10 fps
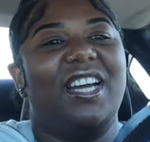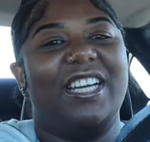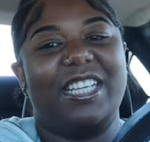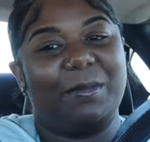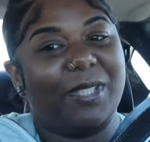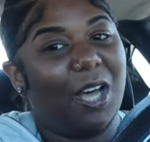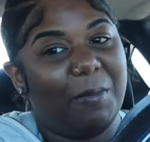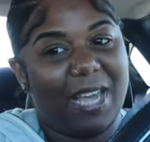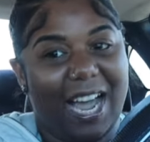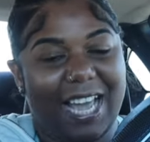Her husband told
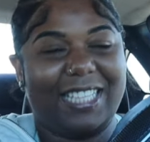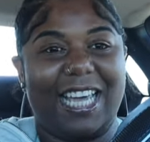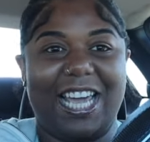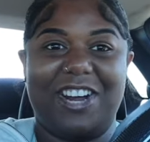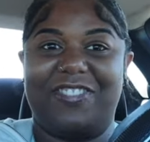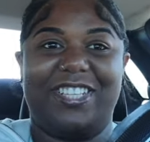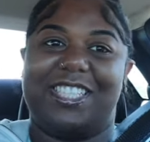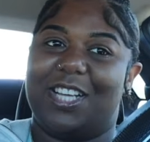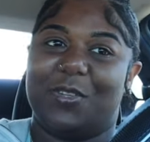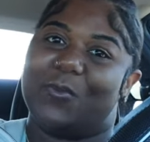me I gotta take care of her,
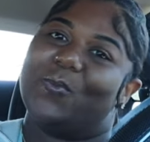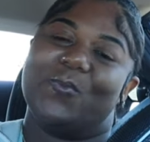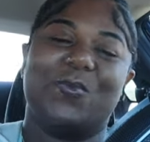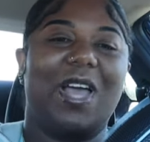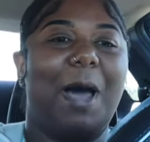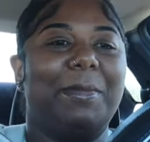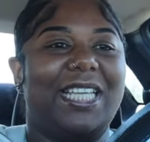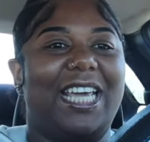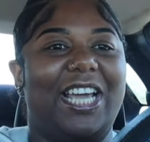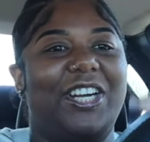so I'm gonna
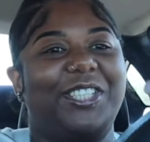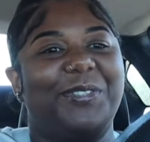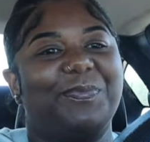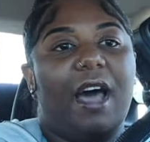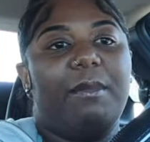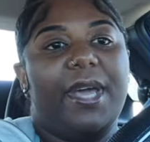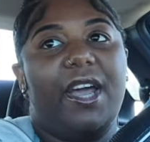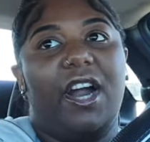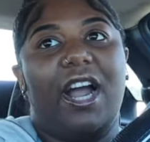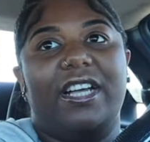take care of her. I'll be at
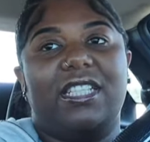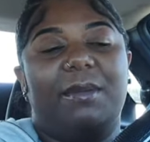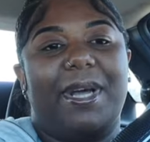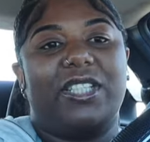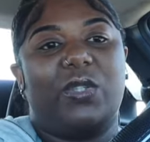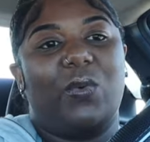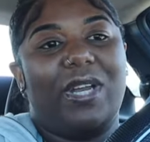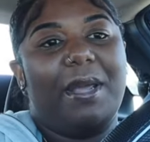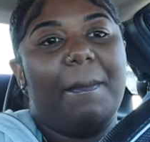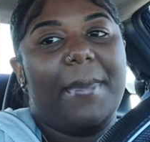her house in about
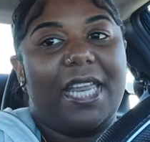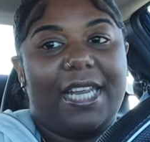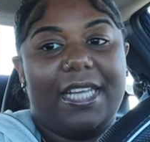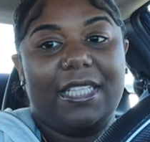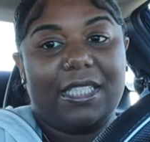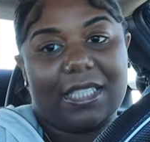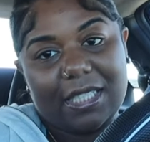20 minutes.